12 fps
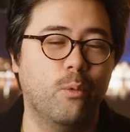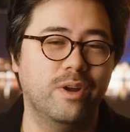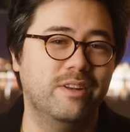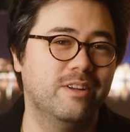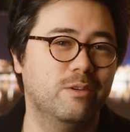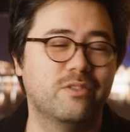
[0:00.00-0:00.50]

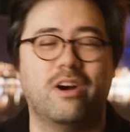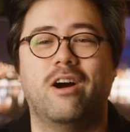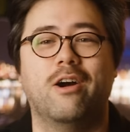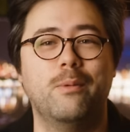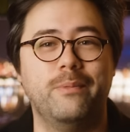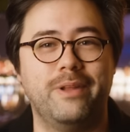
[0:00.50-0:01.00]
Windows
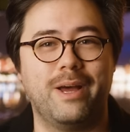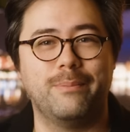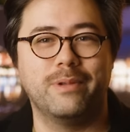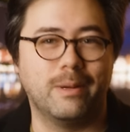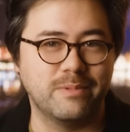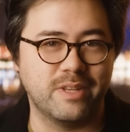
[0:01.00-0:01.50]
ARM
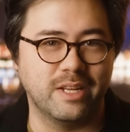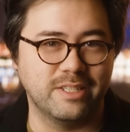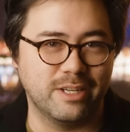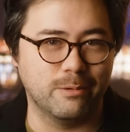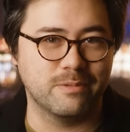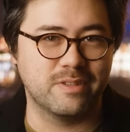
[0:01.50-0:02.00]
laptops that
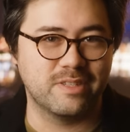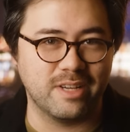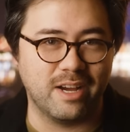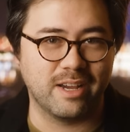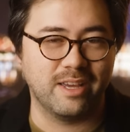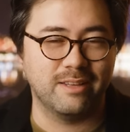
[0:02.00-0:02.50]
don't
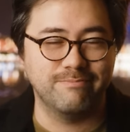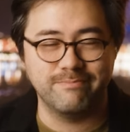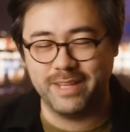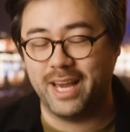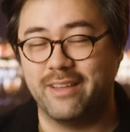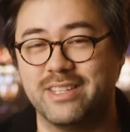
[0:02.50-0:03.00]
suck.
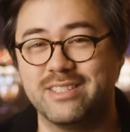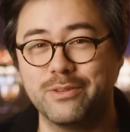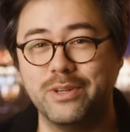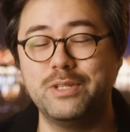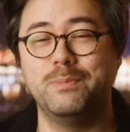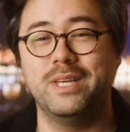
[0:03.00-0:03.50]
Yeah, this is
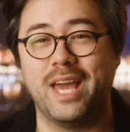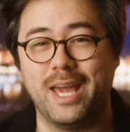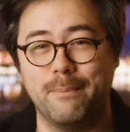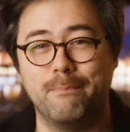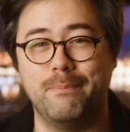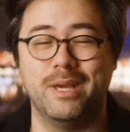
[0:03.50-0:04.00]
going to be
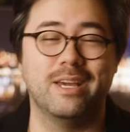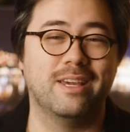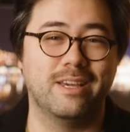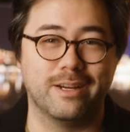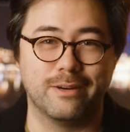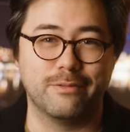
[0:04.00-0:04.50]
a big
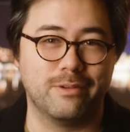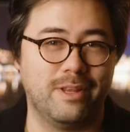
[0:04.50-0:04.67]
year for